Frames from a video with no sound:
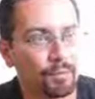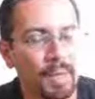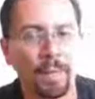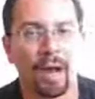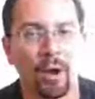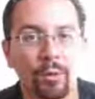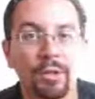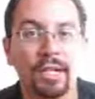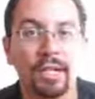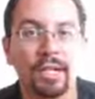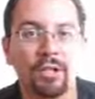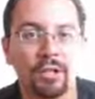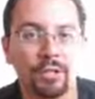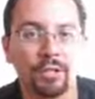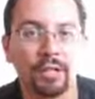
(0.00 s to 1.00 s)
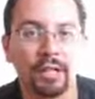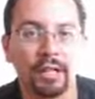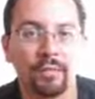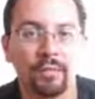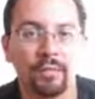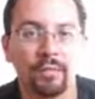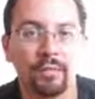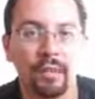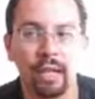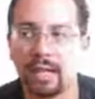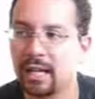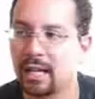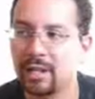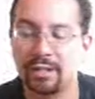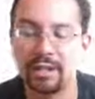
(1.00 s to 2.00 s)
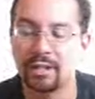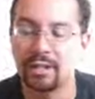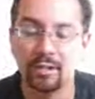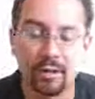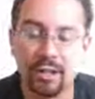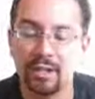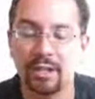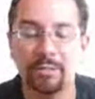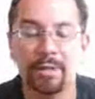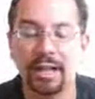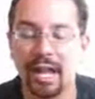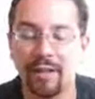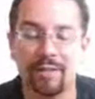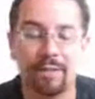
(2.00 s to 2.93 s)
be my own teacher, really. I can get the instruction, but I